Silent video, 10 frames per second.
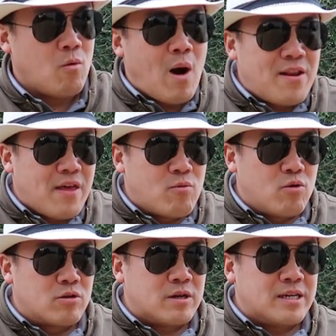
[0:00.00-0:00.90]
Why do they
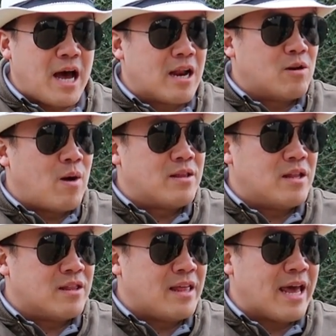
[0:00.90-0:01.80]
water it down and why
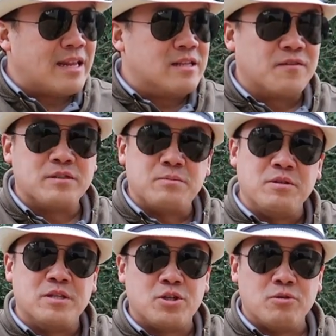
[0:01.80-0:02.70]
didn't they, and the difference
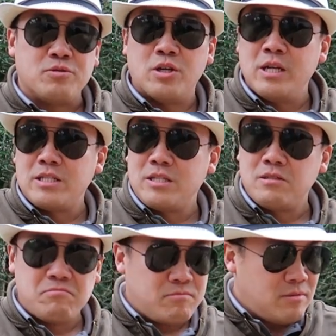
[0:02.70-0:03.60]
between the two. So
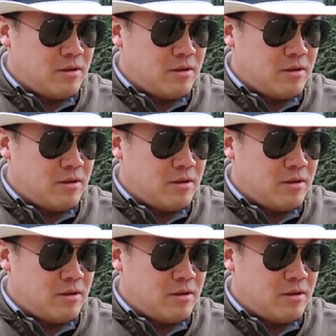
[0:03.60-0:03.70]
let's